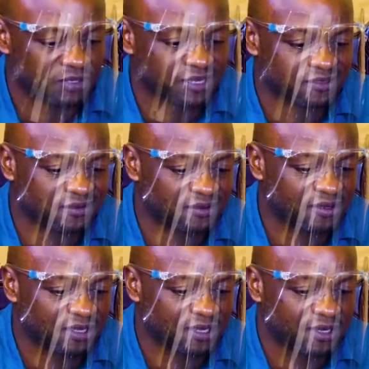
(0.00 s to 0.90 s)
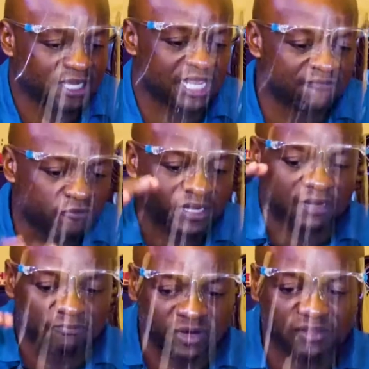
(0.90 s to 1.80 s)
But I think if we
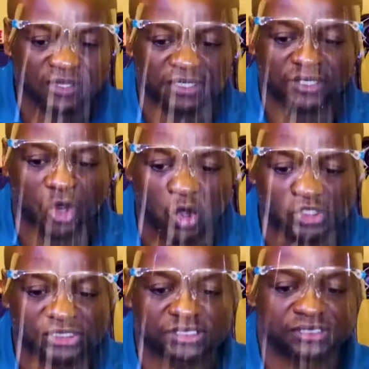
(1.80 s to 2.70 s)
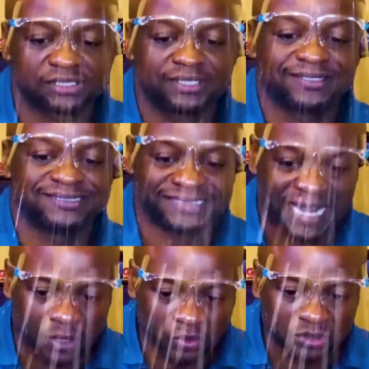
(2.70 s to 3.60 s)
can bring the costs
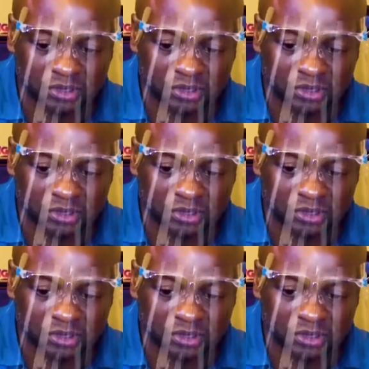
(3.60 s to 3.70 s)
down,